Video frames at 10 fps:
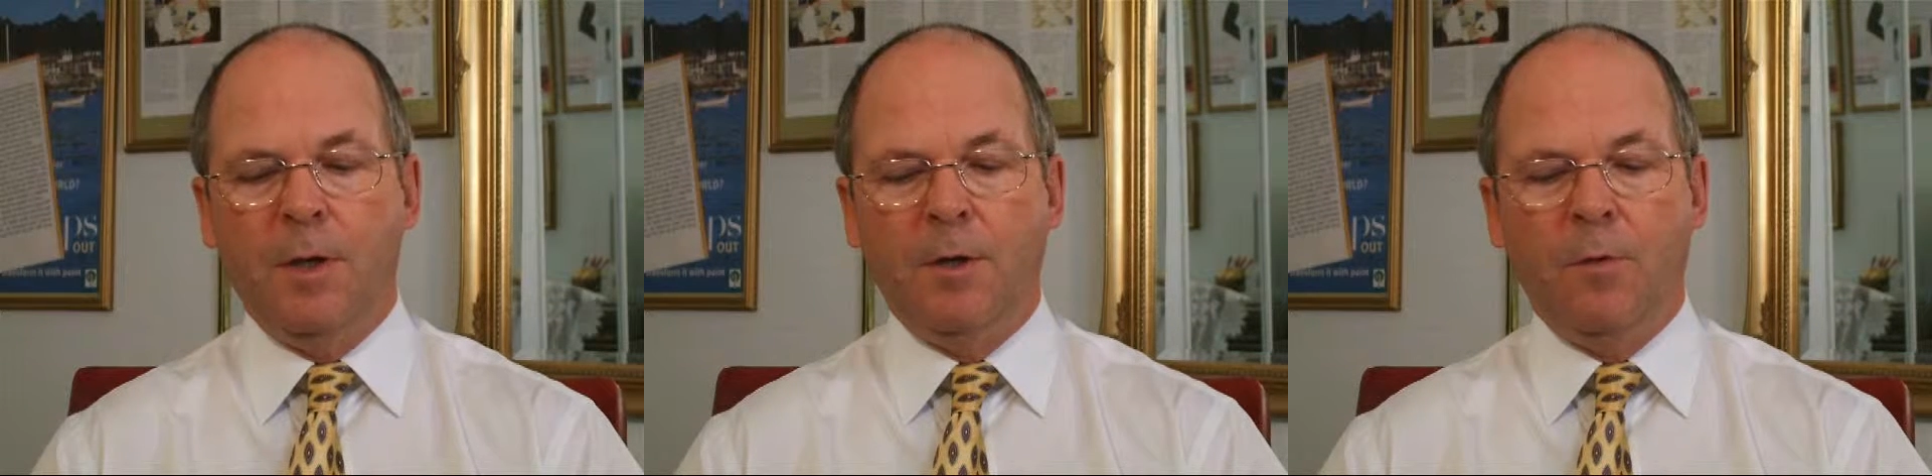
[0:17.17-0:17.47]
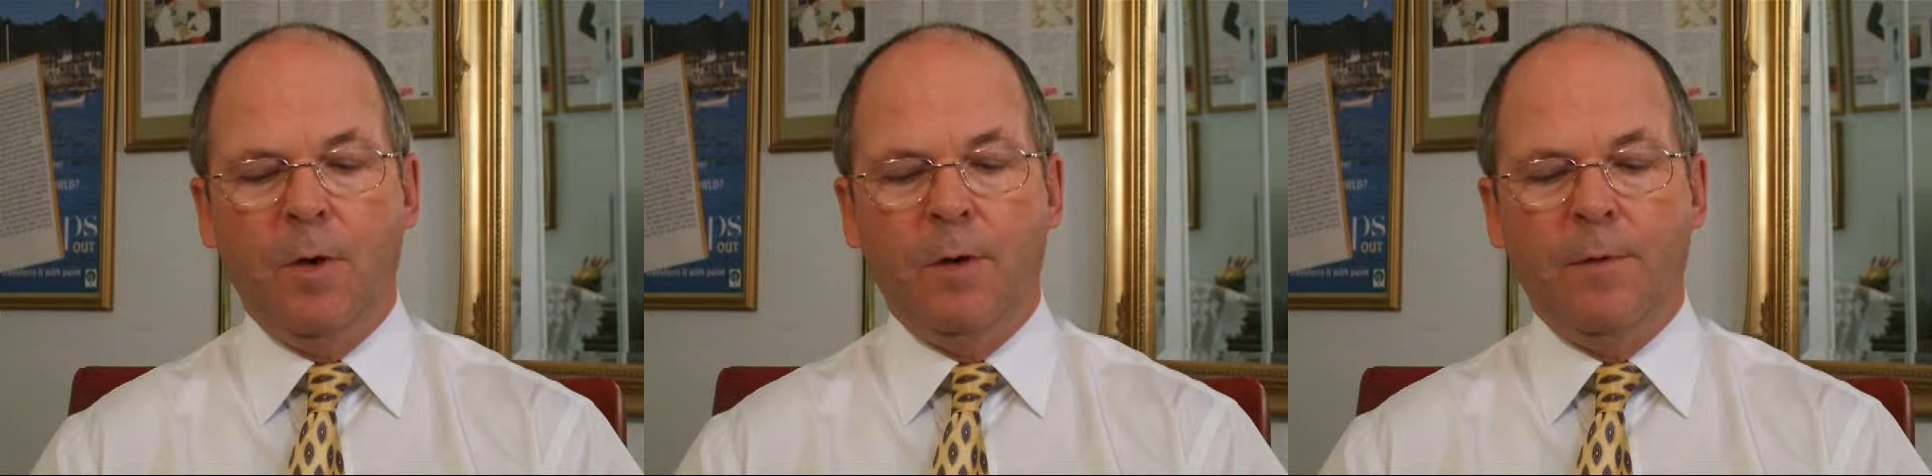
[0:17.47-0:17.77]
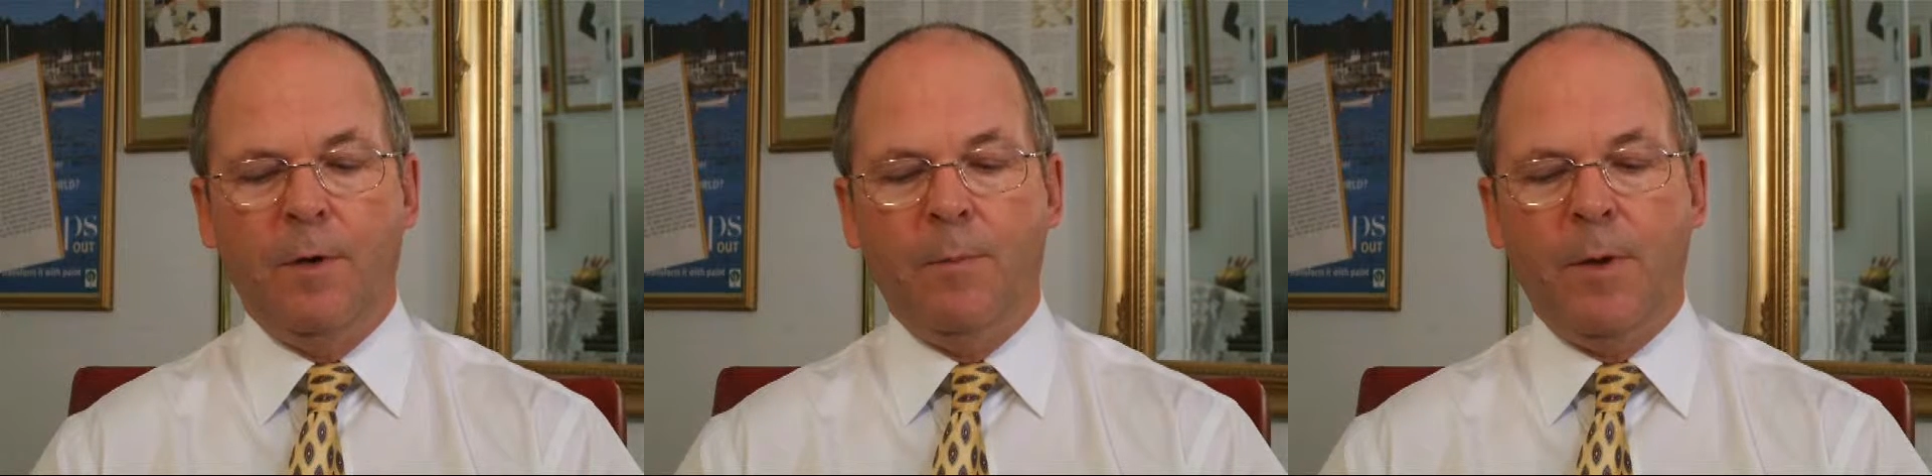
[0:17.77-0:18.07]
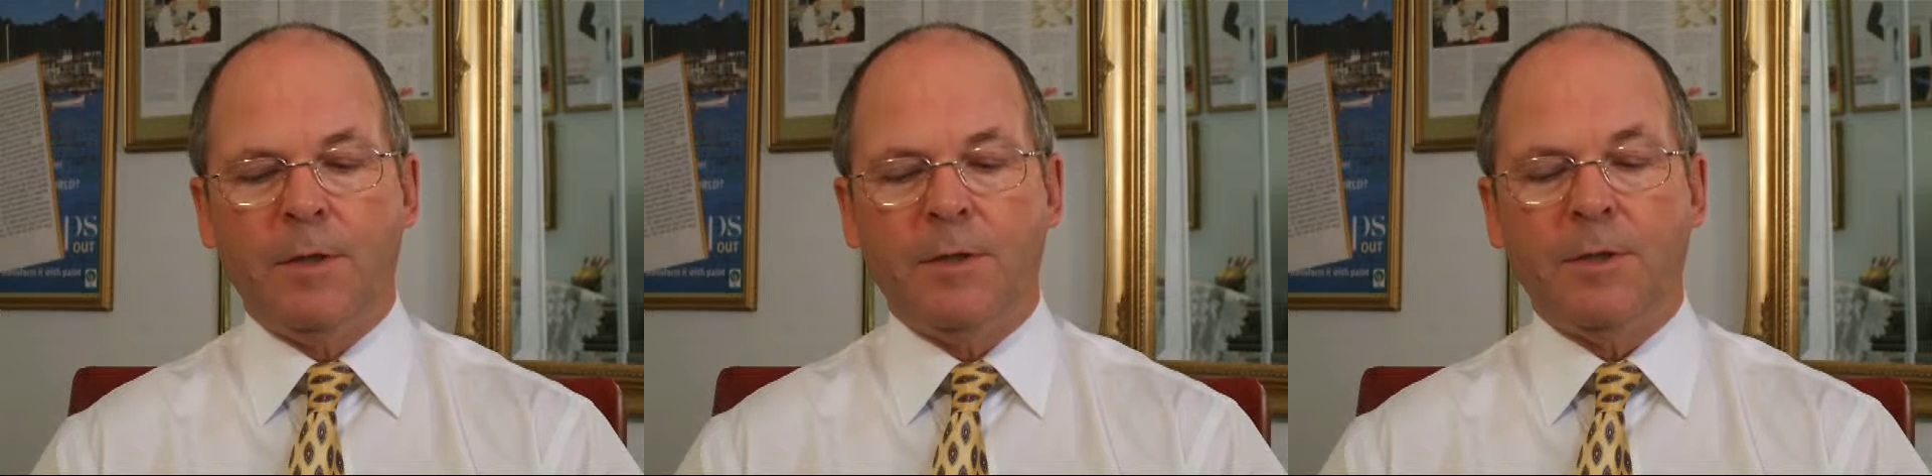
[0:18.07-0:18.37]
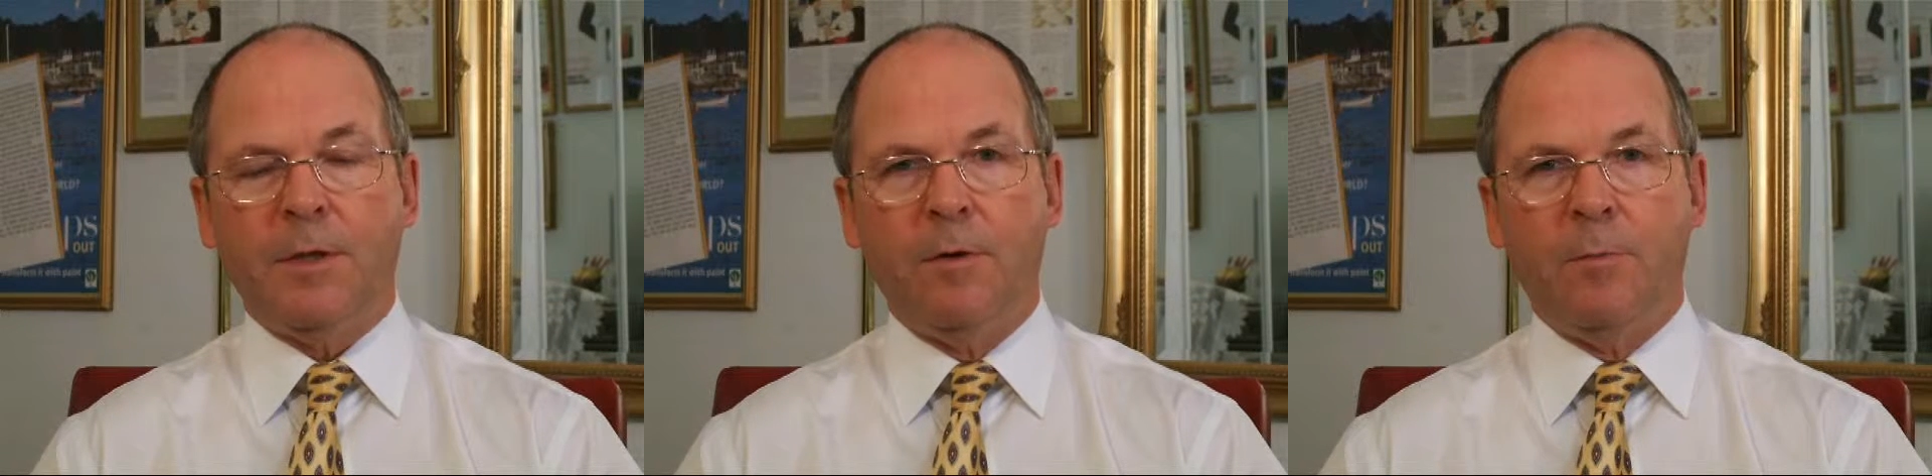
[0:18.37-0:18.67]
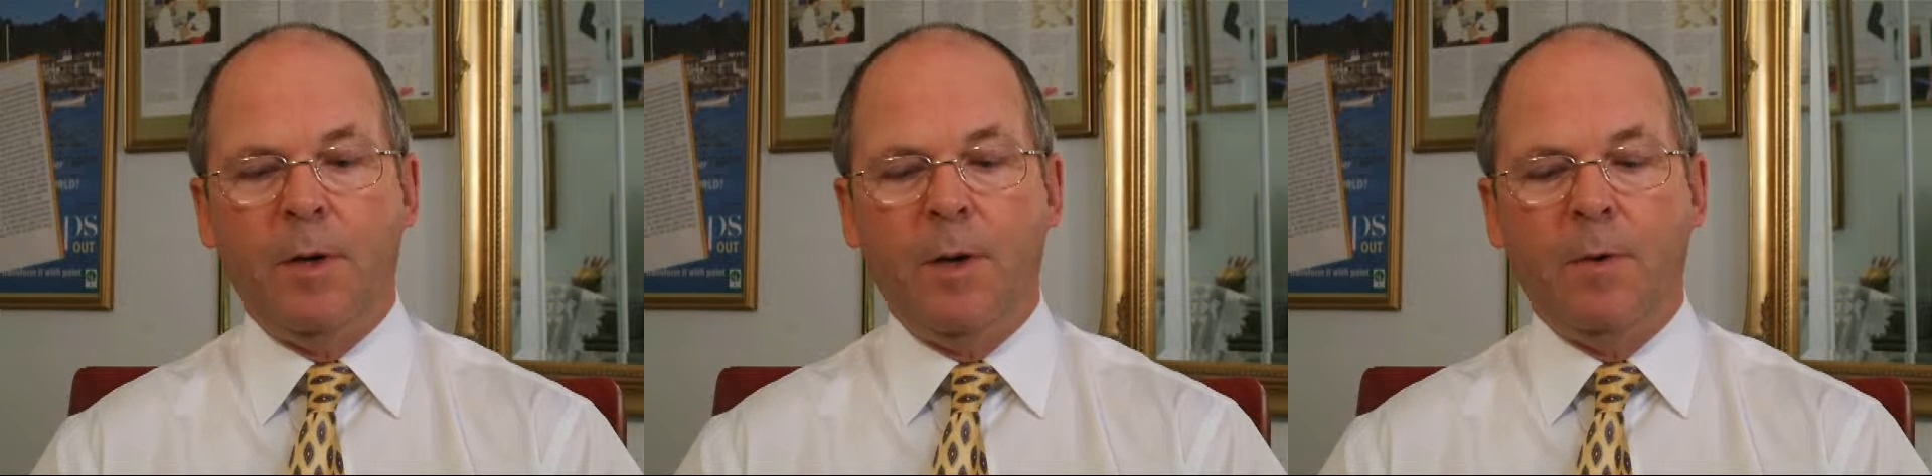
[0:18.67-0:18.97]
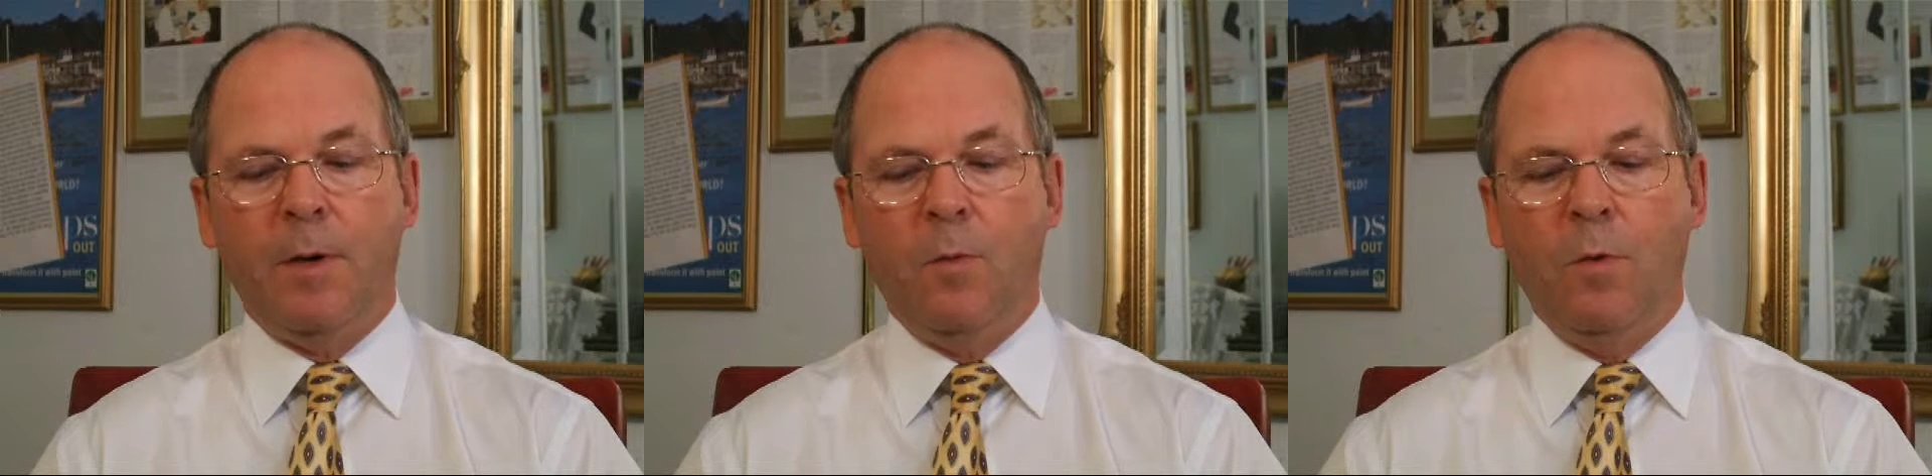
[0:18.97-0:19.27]
and you're one of only about 600
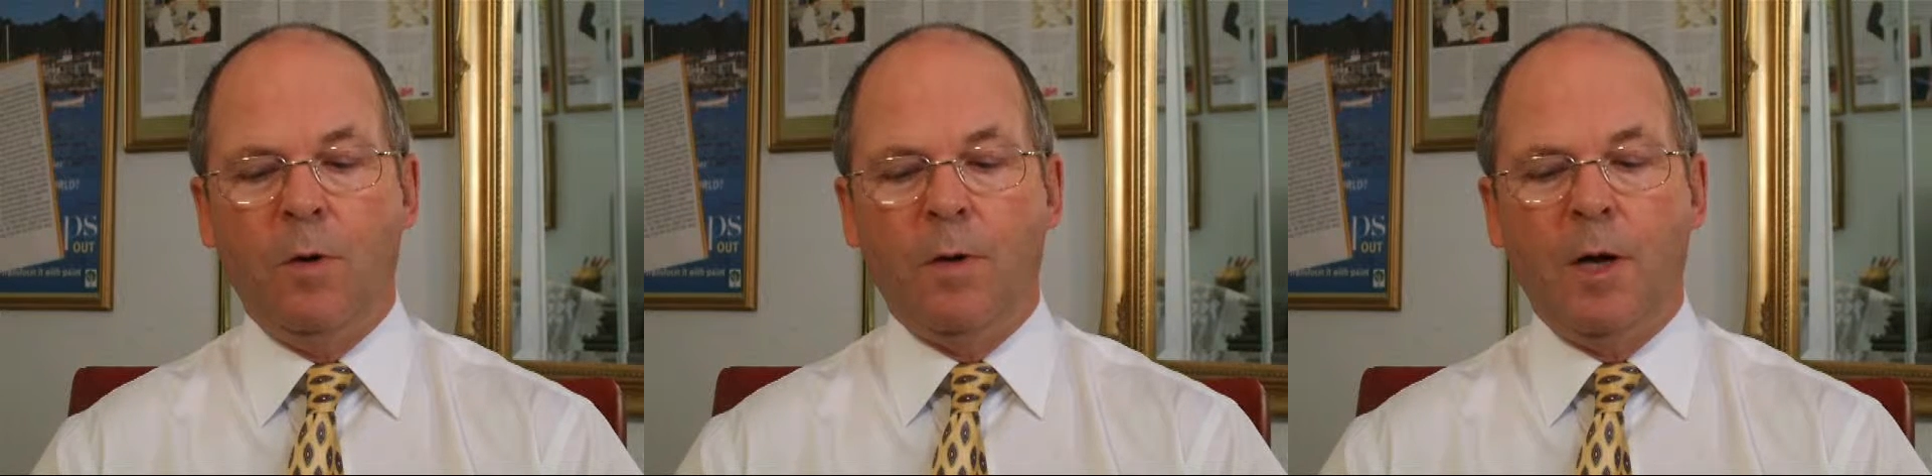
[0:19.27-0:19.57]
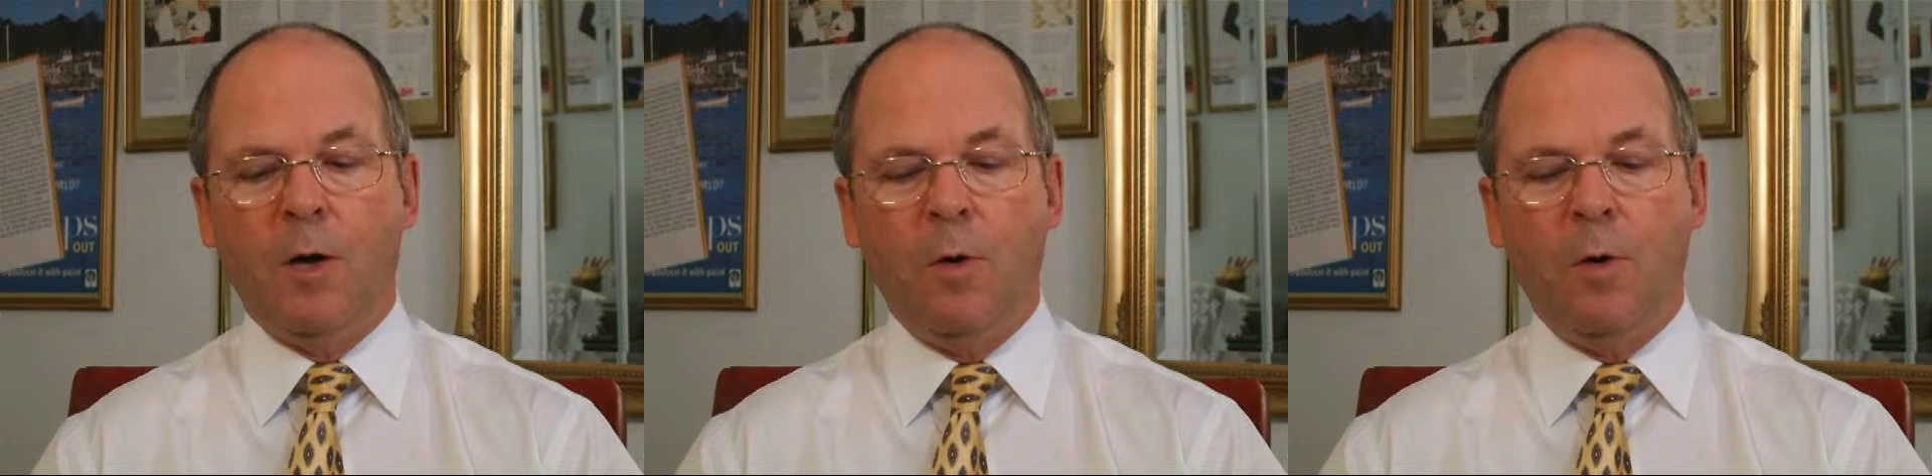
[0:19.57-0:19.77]
people in the world that are